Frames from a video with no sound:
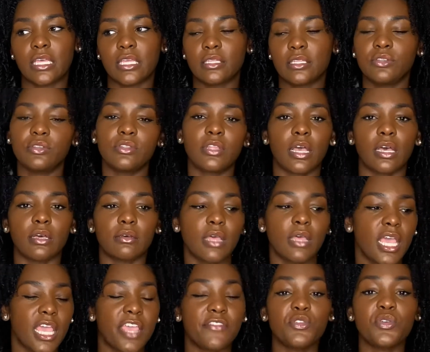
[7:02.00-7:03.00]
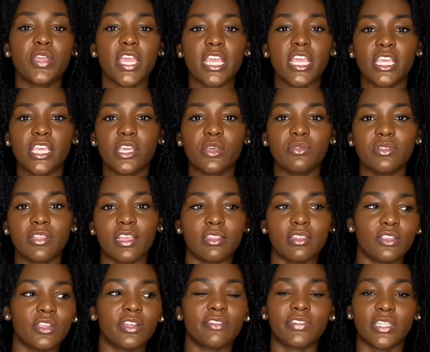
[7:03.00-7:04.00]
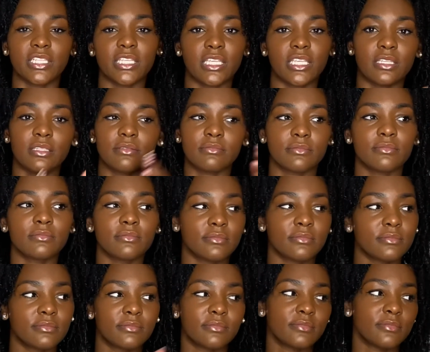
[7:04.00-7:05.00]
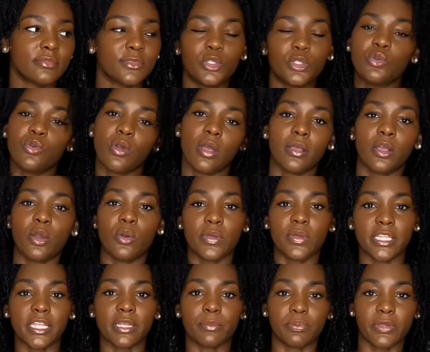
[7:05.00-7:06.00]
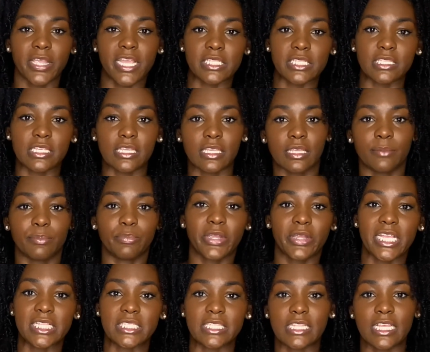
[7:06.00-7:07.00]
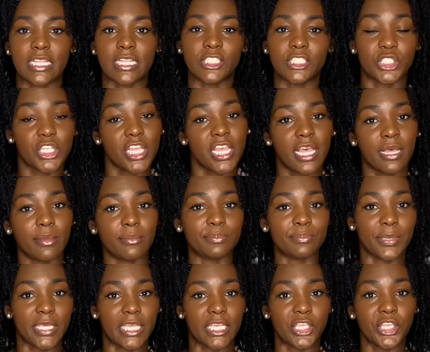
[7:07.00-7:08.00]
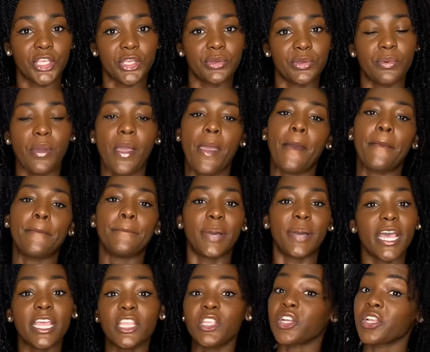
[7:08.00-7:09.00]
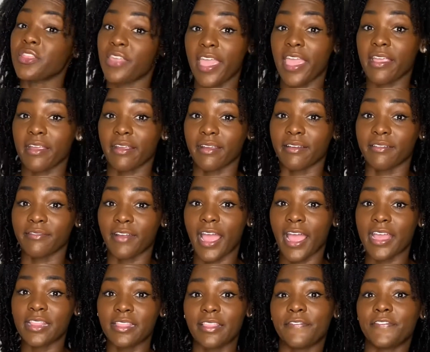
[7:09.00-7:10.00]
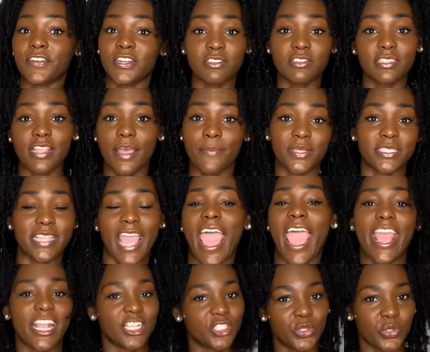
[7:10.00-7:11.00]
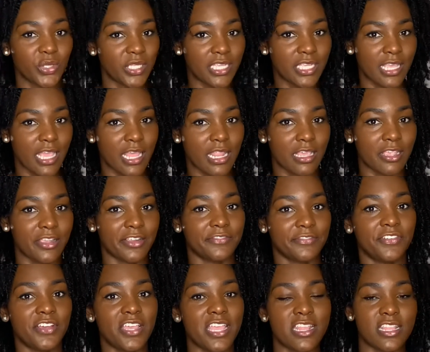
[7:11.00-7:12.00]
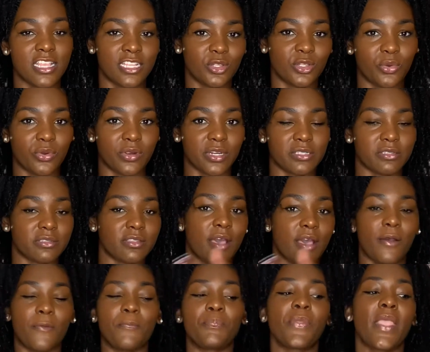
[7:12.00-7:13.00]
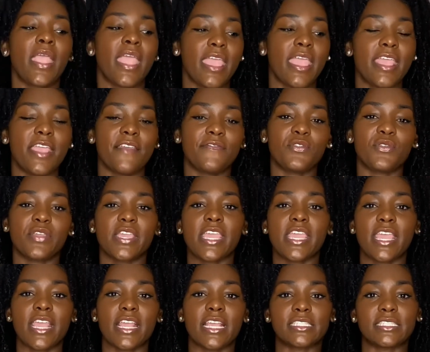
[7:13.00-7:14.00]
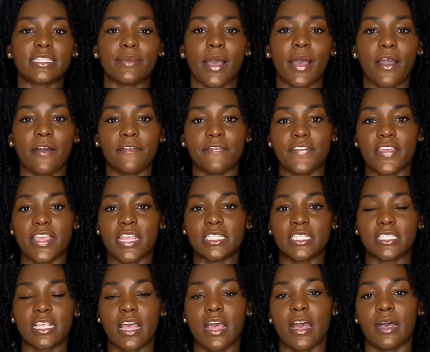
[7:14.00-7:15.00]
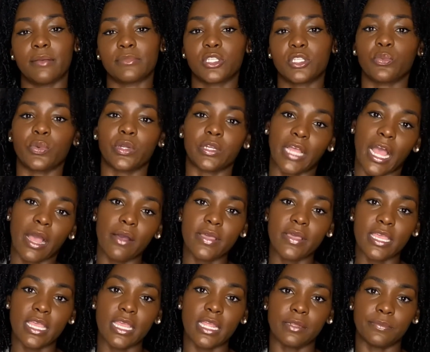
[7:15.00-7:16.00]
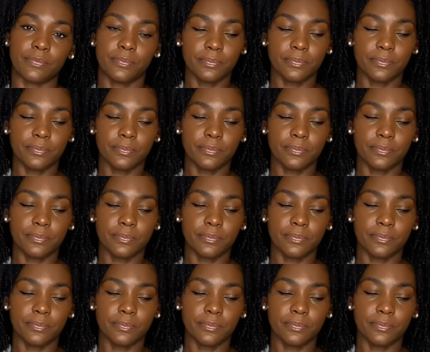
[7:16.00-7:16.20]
you know, if you get cute, then you're really, you're going to go in there prancing in the gym being cute, but you're there, right? The first step is actually getting your foot in the door. So if you can get some outfits to work out in,